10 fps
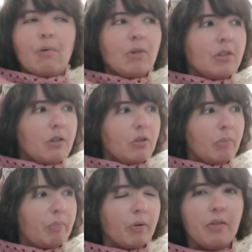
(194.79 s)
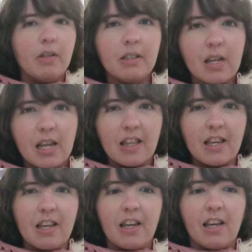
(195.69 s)
was going to put this in
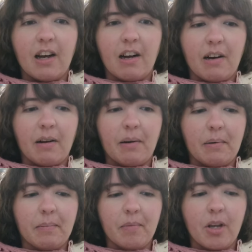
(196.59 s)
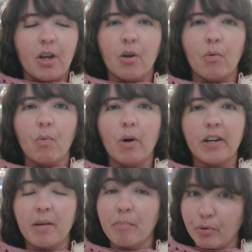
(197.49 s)
the
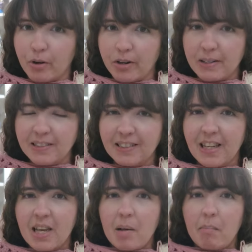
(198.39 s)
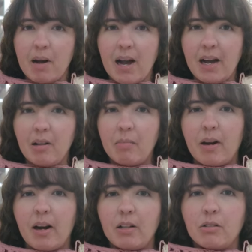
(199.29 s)
work in progress pile,
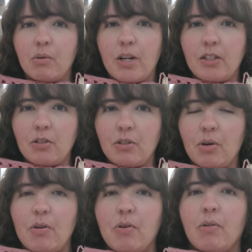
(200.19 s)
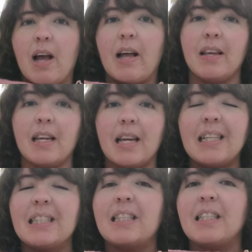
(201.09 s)
but I also wanted to show you that
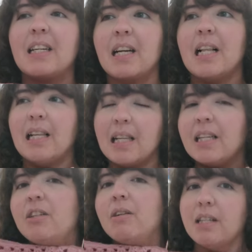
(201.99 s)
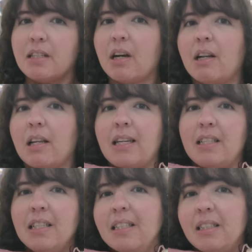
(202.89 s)
it's literally done. Like
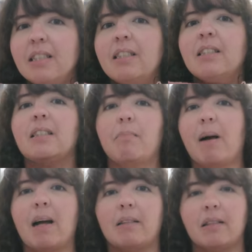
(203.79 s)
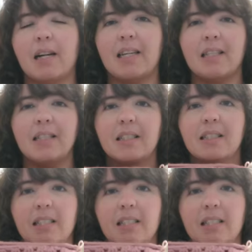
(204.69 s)
this is the pattern, like this is